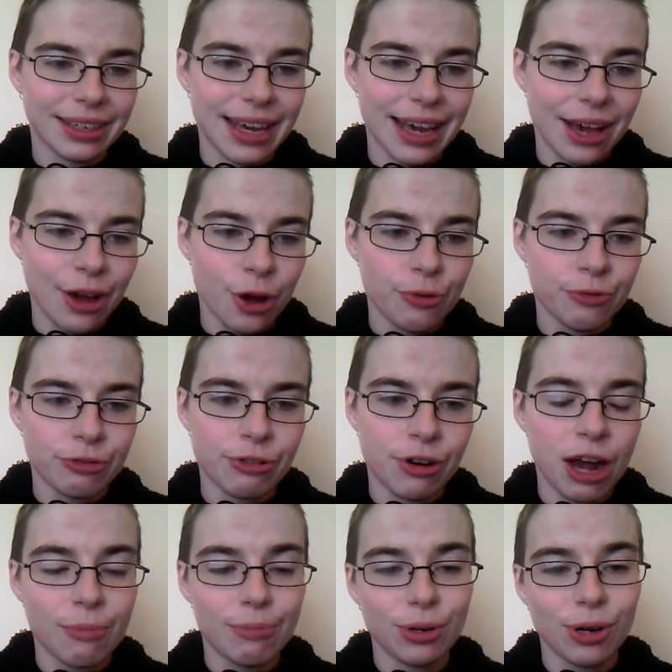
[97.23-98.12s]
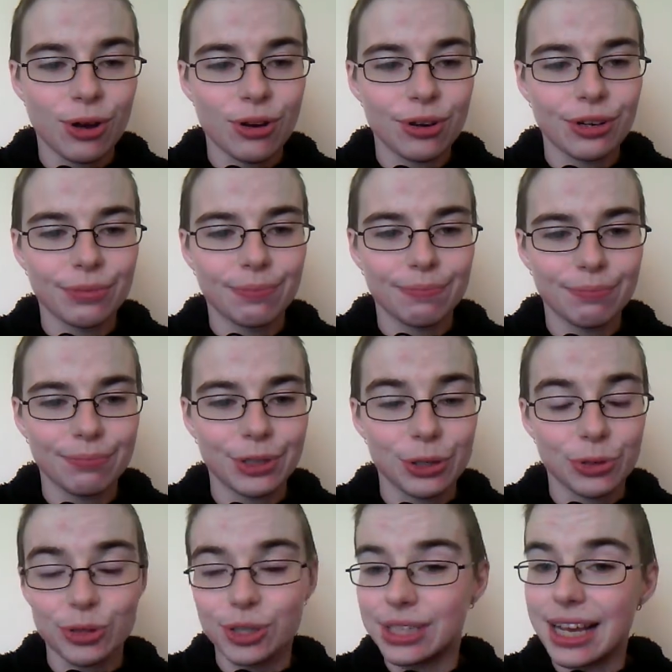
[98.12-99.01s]
get over art block
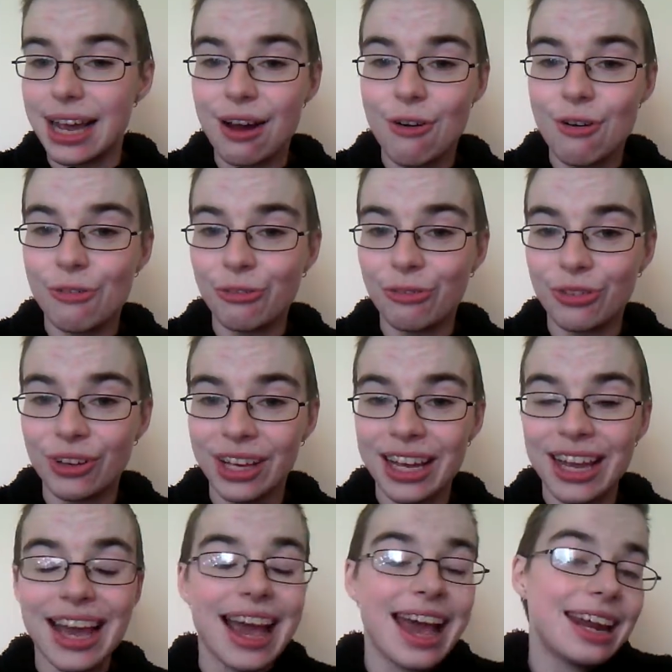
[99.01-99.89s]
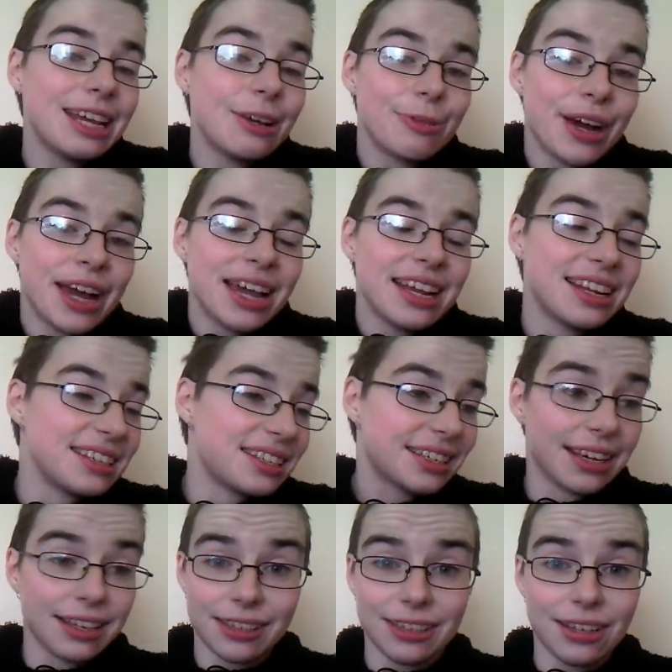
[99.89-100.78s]
yourself. Anyway,
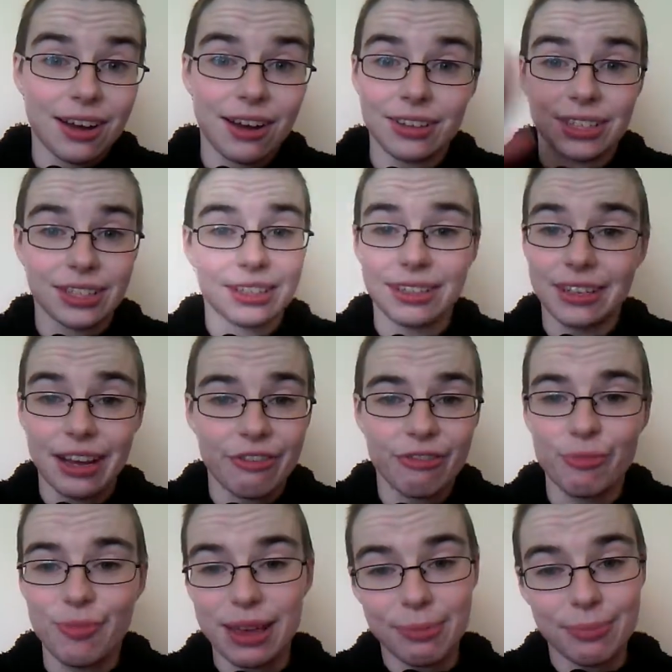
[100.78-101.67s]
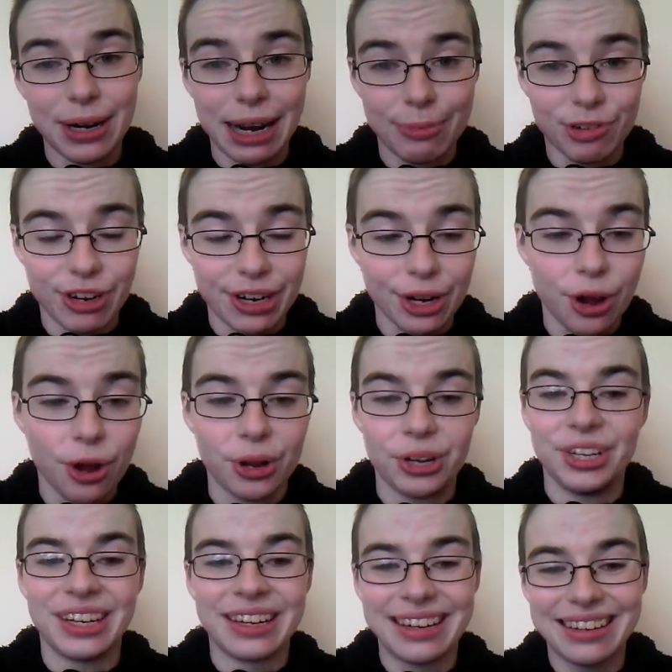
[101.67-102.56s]
let's get started. Enough of me blabbering
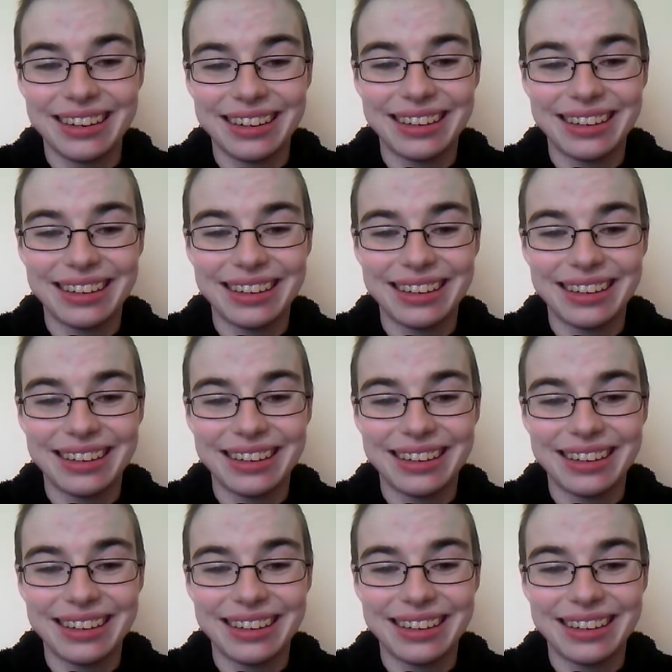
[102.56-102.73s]
on.